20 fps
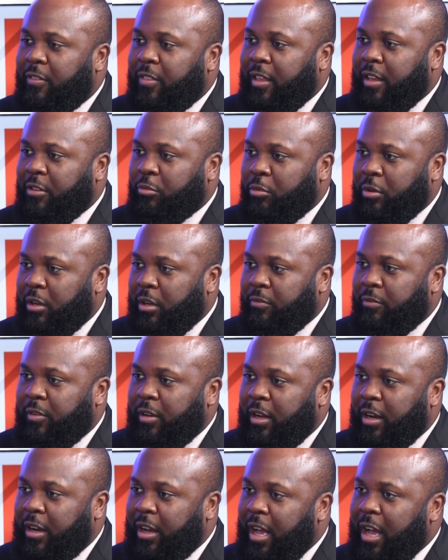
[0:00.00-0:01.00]
the things we have
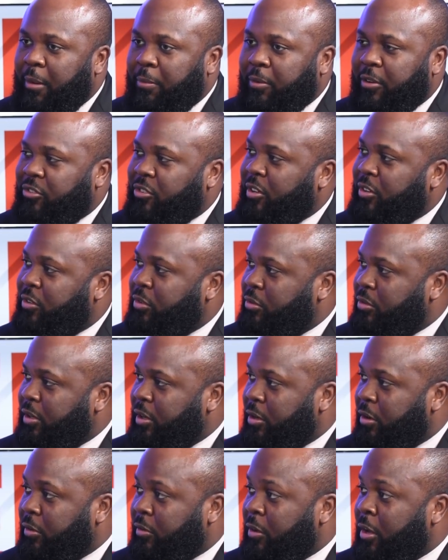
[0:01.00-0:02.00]
accomplished in 2
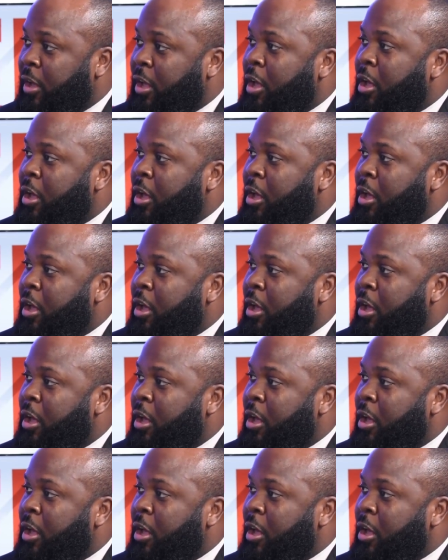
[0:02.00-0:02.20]
years,